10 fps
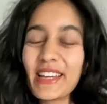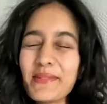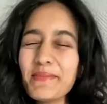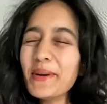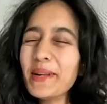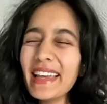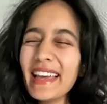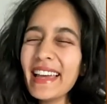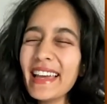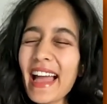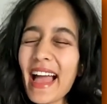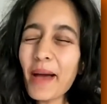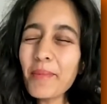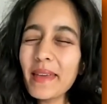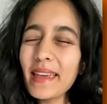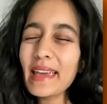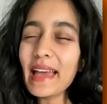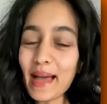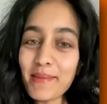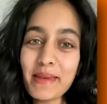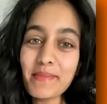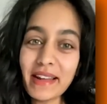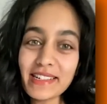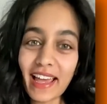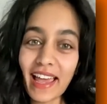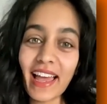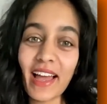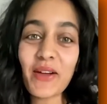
Good morning, happy Monday.